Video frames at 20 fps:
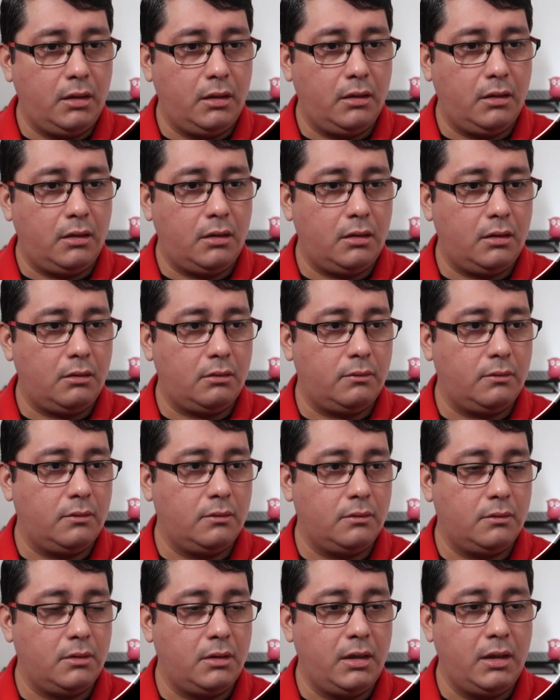uh,
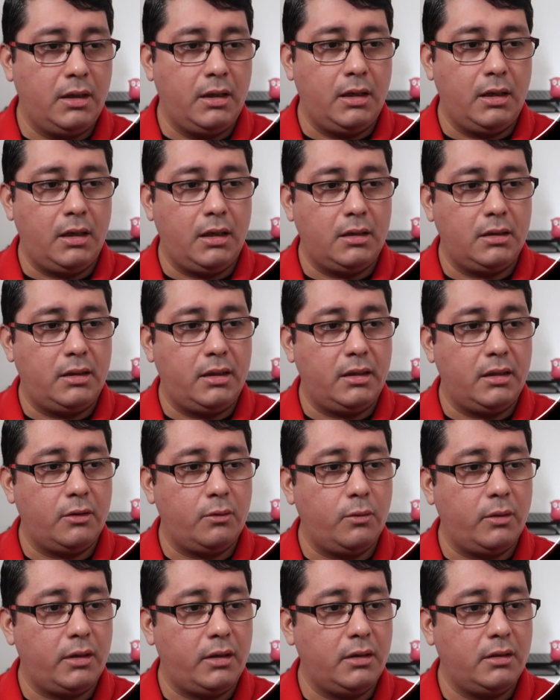and then I
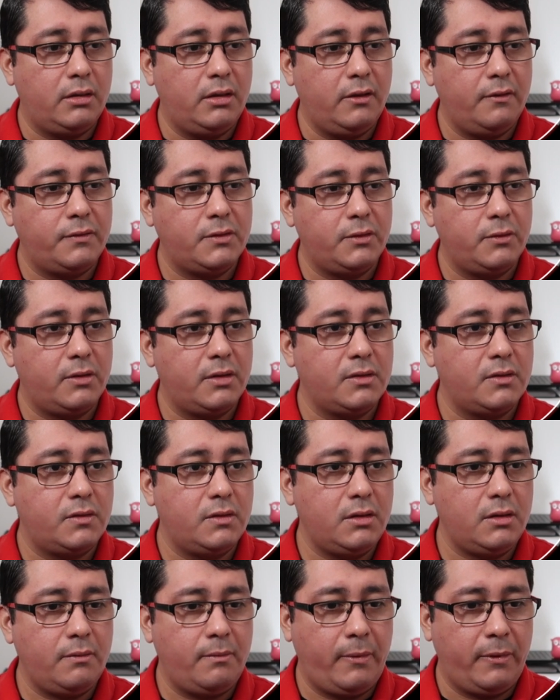do a git diff, so you can
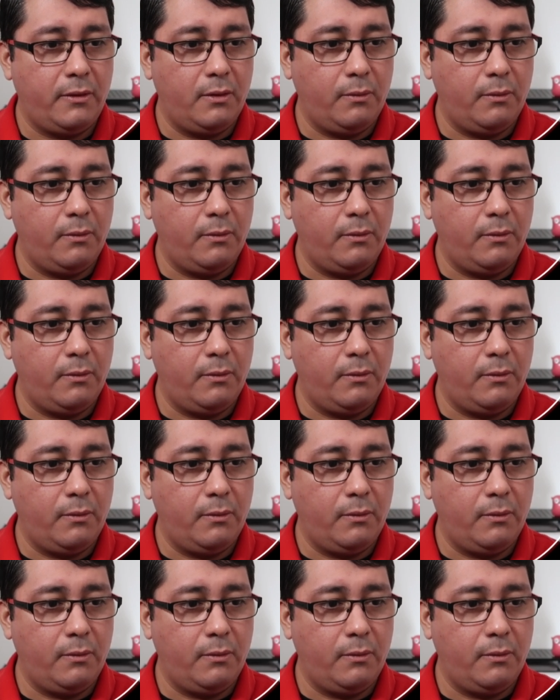see.